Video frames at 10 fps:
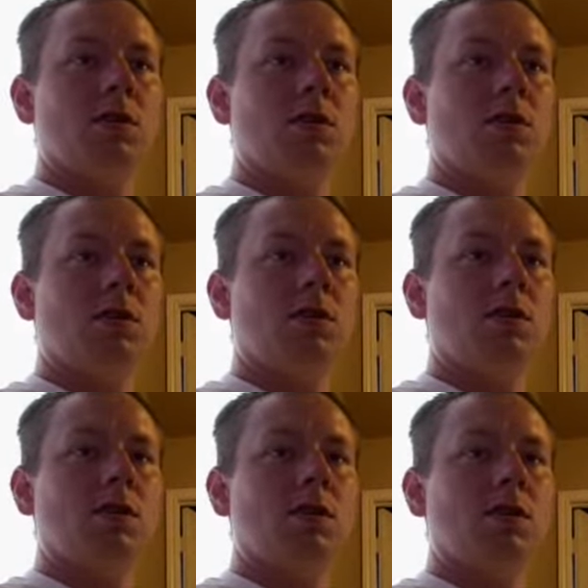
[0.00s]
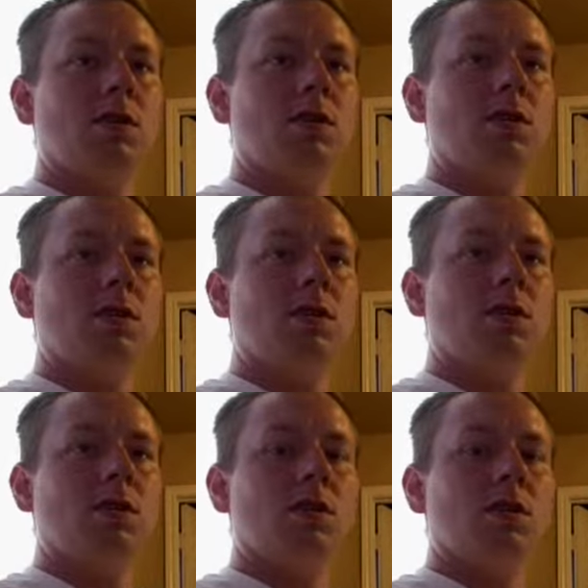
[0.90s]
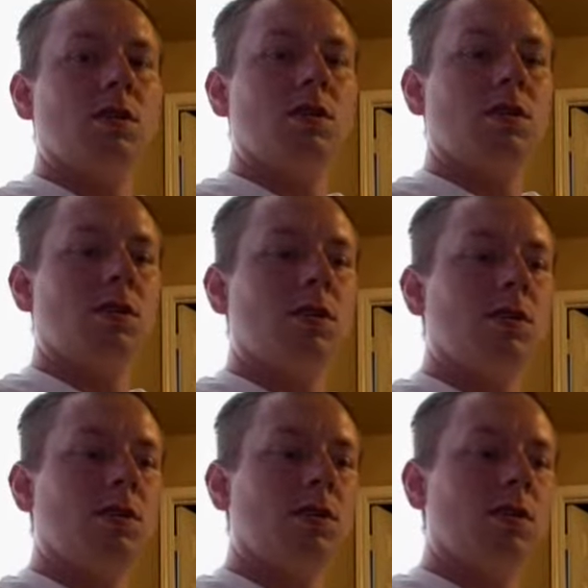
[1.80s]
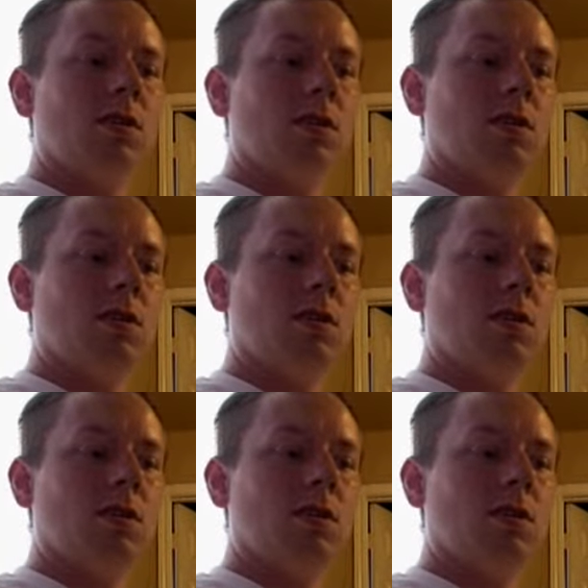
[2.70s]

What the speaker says: Nobody speaks.